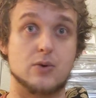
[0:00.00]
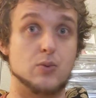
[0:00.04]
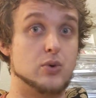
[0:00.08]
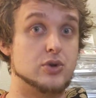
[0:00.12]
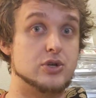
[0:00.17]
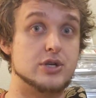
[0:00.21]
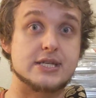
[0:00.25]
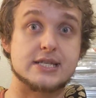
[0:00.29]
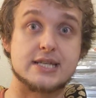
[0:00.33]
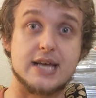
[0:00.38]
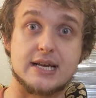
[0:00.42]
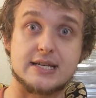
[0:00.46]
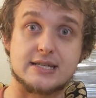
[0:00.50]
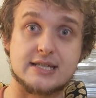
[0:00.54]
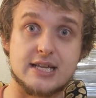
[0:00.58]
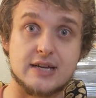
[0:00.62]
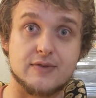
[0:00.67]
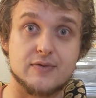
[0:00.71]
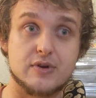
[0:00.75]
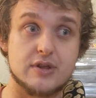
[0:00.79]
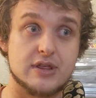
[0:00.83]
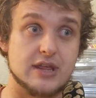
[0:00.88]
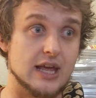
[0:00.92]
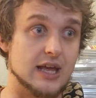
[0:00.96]
And we'll just test
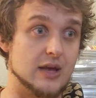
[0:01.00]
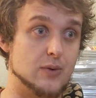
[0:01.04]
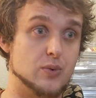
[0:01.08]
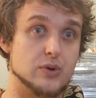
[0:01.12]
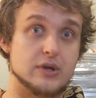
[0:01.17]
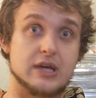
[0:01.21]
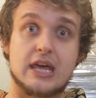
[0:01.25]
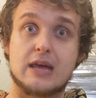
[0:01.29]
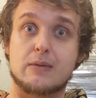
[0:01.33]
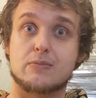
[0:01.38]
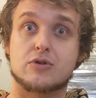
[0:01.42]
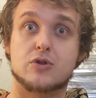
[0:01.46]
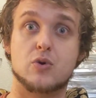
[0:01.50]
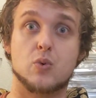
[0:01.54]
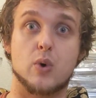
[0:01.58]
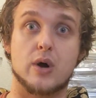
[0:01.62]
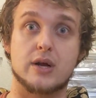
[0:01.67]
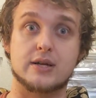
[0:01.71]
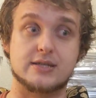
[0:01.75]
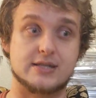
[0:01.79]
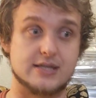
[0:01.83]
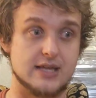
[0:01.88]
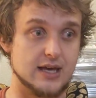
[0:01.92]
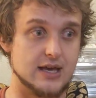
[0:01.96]
everything and we'll keep the
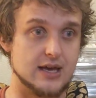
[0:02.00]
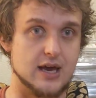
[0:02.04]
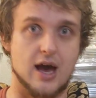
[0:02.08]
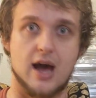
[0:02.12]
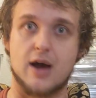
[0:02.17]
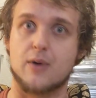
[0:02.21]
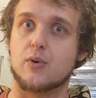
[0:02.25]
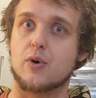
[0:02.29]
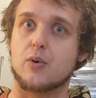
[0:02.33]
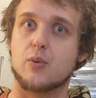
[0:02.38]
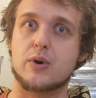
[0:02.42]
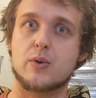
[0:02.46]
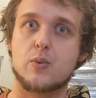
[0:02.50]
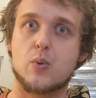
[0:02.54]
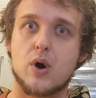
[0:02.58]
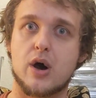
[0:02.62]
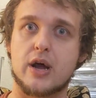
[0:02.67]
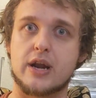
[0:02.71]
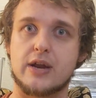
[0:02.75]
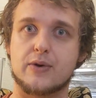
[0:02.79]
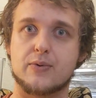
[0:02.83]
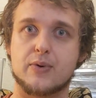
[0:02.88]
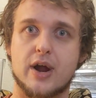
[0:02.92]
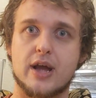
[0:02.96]
ones that got what we
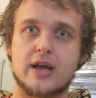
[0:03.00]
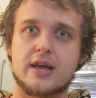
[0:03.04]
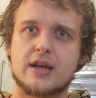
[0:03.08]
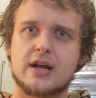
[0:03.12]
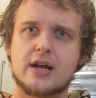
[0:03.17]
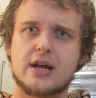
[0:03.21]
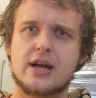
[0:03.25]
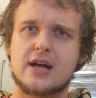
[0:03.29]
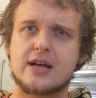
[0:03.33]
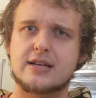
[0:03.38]
wanted, right?